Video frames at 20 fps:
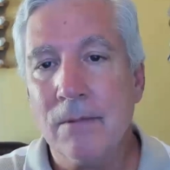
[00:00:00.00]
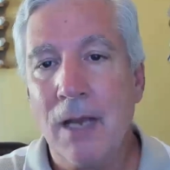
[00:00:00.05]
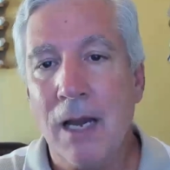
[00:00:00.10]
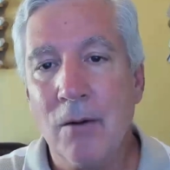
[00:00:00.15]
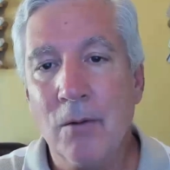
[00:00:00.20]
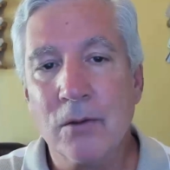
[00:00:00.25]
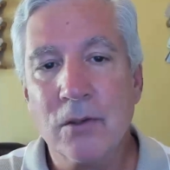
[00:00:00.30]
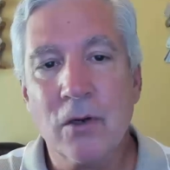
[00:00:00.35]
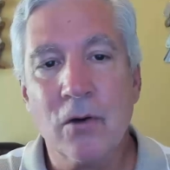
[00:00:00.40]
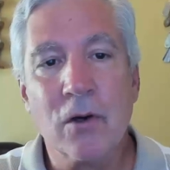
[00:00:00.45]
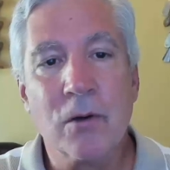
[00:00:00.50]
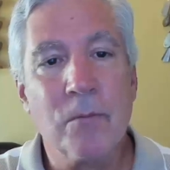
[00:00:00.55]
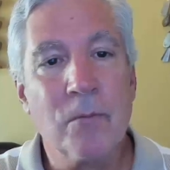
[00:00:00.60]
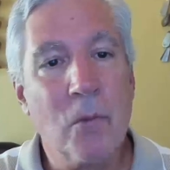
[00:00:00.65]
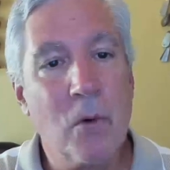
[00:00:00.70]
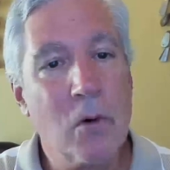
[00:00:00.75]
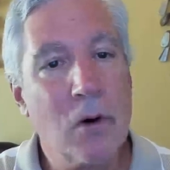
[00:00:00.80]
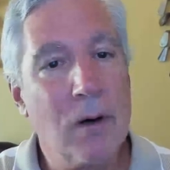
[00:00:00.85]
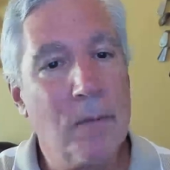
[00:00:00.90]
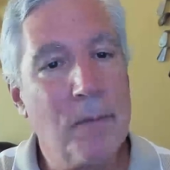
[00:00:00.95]
I will talk
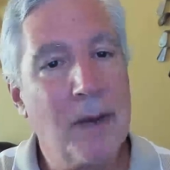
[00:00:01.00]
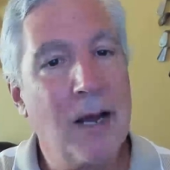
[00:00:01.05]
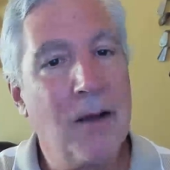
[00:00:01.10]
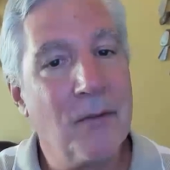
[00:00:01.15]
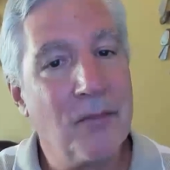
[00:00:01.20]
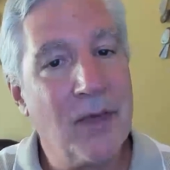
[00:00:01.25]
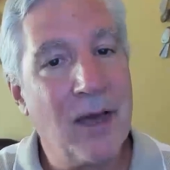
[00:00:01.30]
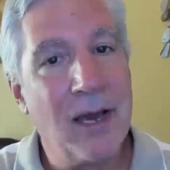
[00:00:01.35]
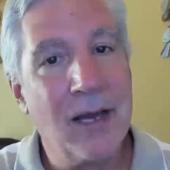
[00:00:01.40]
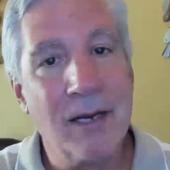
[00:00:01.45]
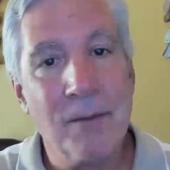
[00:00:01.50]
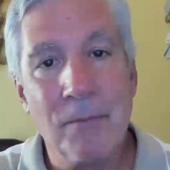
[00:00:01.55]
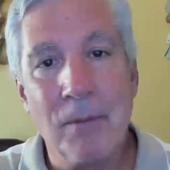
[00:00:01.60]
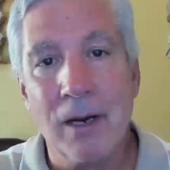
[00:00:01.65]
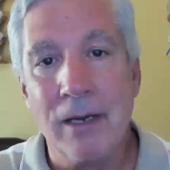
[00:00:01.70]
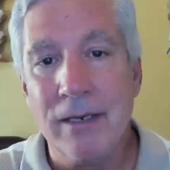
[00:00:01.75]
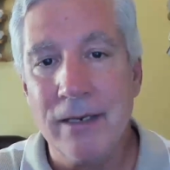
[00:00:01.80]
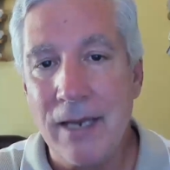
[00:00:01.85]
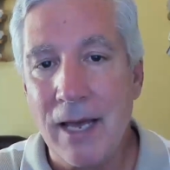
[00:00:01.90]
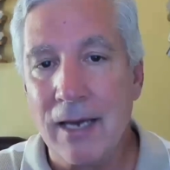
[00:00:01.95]
more about that in
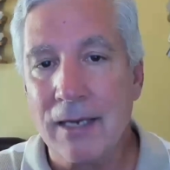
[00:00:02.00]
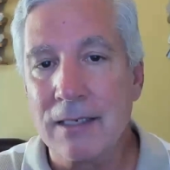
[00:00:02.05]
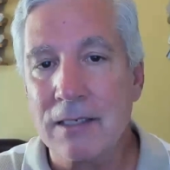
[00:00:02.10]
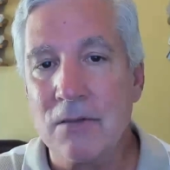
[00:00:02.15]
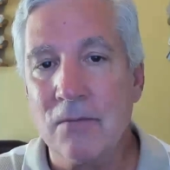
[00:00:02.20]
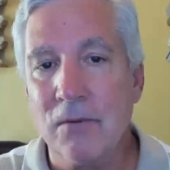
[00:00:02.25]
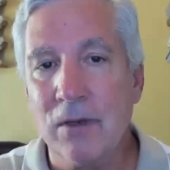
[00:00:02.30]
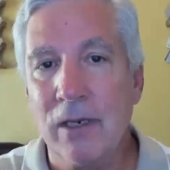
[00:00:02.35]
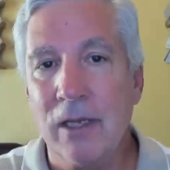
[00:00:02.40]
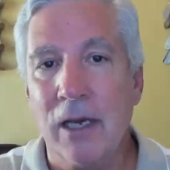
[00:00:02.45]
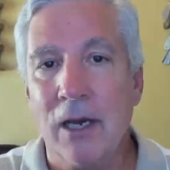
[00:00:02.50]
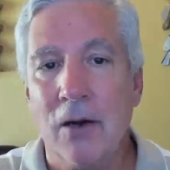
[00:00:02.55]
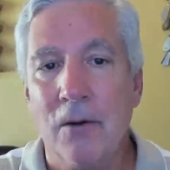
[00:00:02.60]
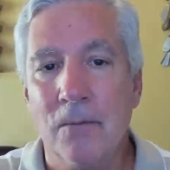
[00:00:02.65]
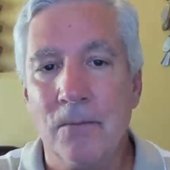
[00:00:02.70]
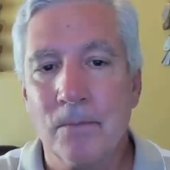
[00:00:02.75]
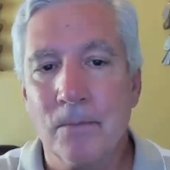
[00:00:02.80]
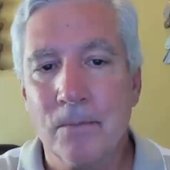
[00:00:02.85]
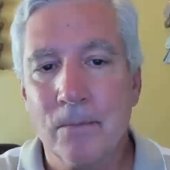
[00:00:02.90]
my next video.